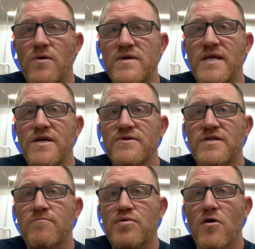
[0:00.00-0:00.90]
what they used
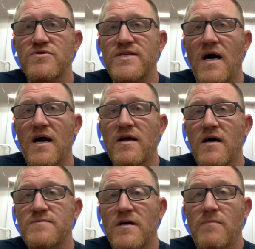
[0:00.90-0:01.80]
in Pro Stock
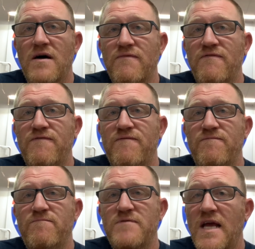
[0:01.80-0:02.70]
up to about
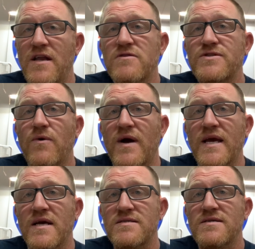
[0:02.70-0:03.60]
10 years ago, I
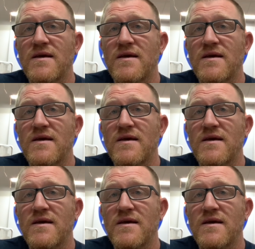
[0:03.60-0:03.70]
guess.